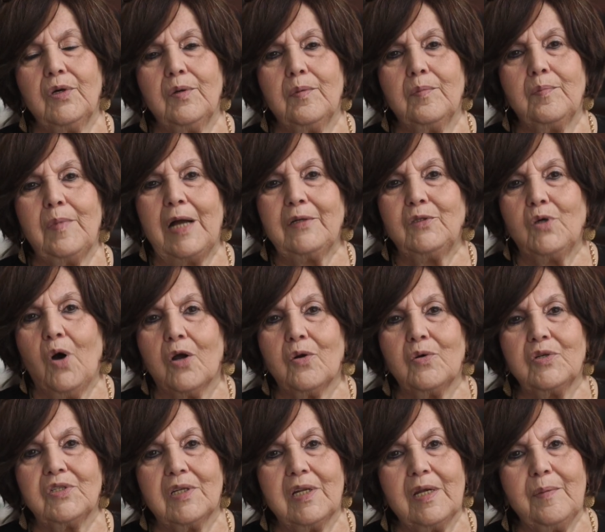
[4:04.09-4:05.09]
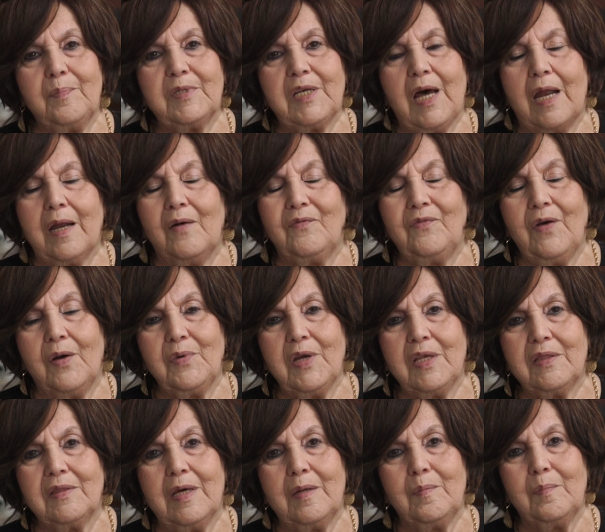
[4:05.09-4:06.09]
my daughter sleeps on a very
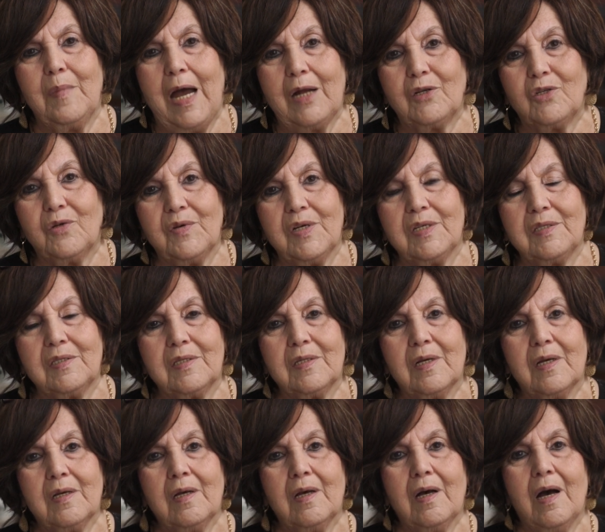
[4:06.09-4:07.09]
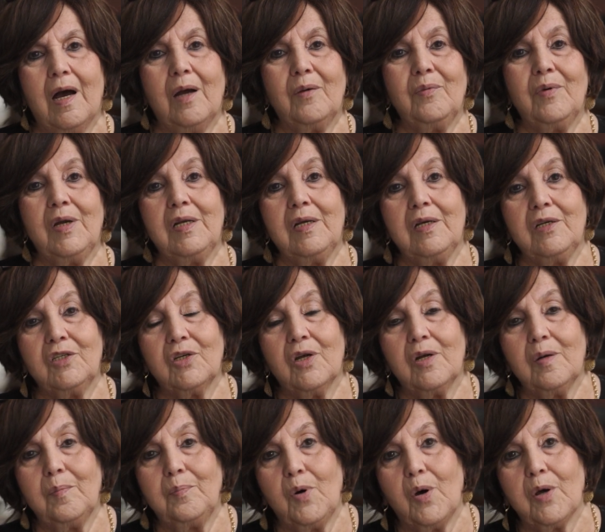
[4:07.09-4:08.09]
thin mattress. I really should
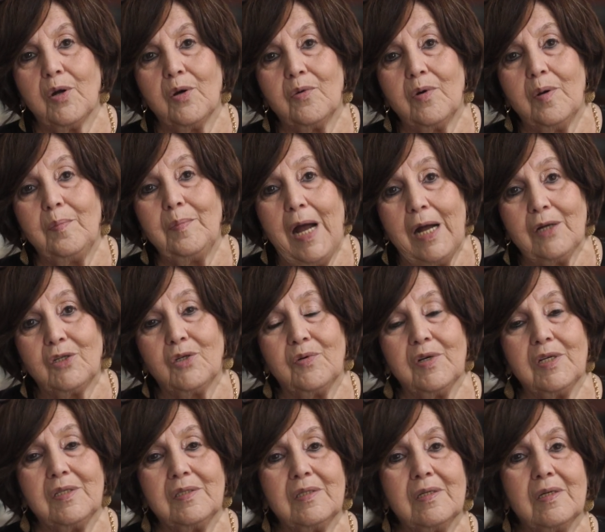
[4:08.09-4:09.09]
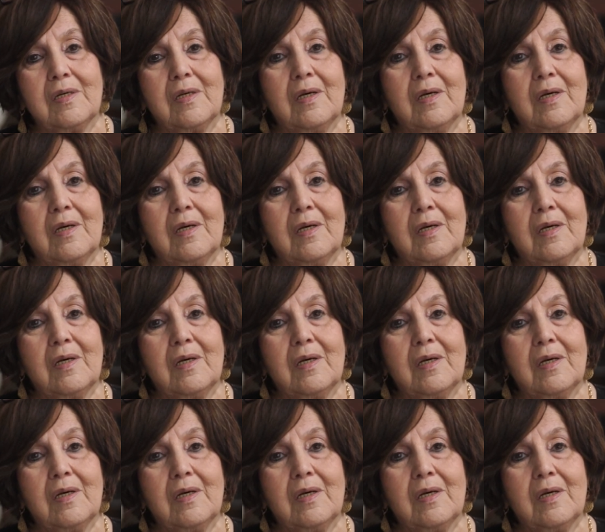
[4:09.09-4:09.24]
have bought her a mattress.